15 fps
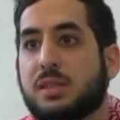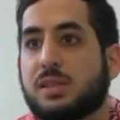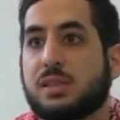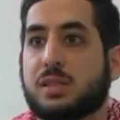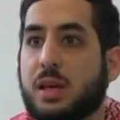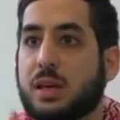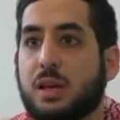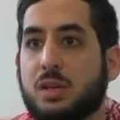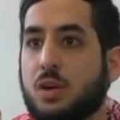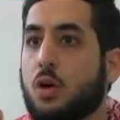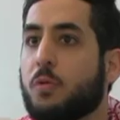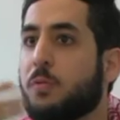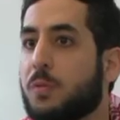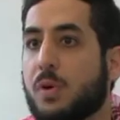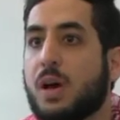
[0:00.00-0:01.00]
This is like,
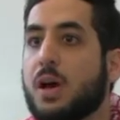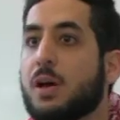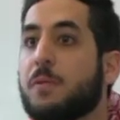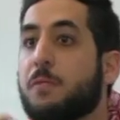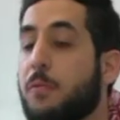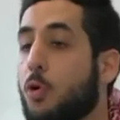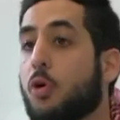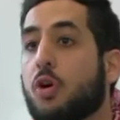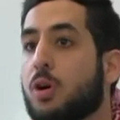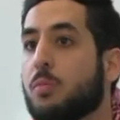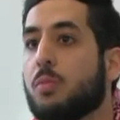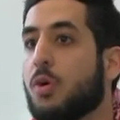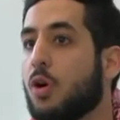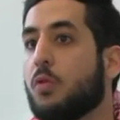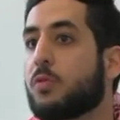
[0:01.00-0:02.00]

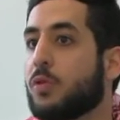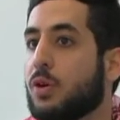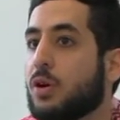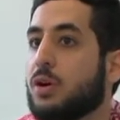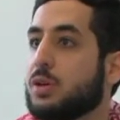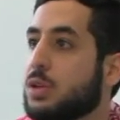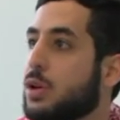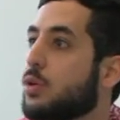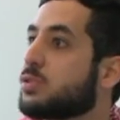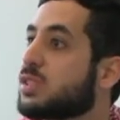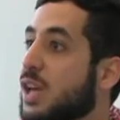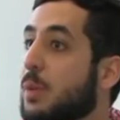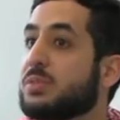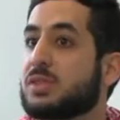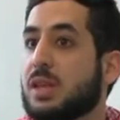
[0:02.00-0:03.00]
form over,
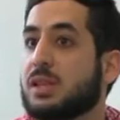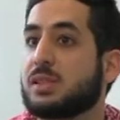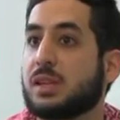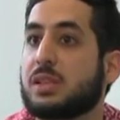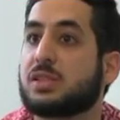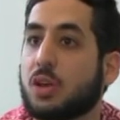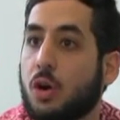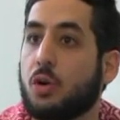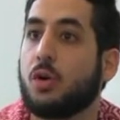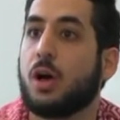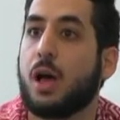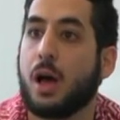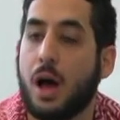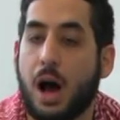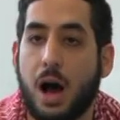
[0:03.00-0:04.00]
substance. And so
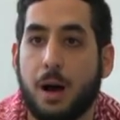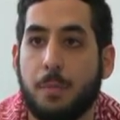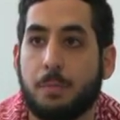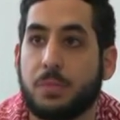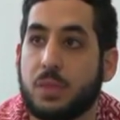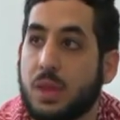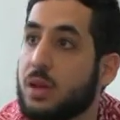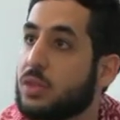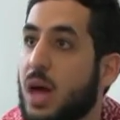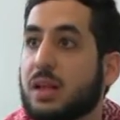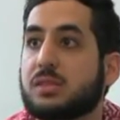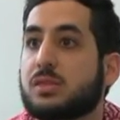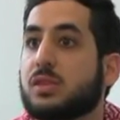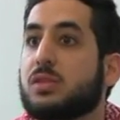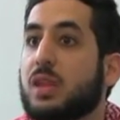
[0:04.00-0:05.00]

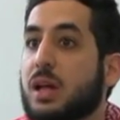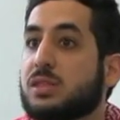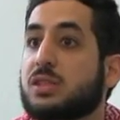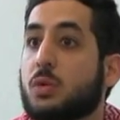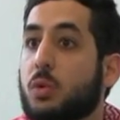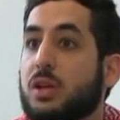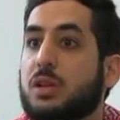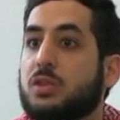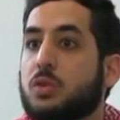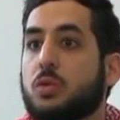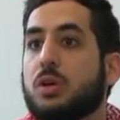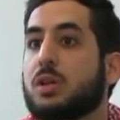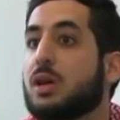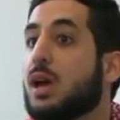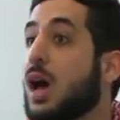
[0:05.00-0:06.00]
that's the way to
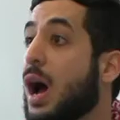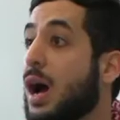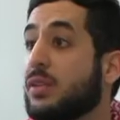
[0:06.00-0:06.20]
do it.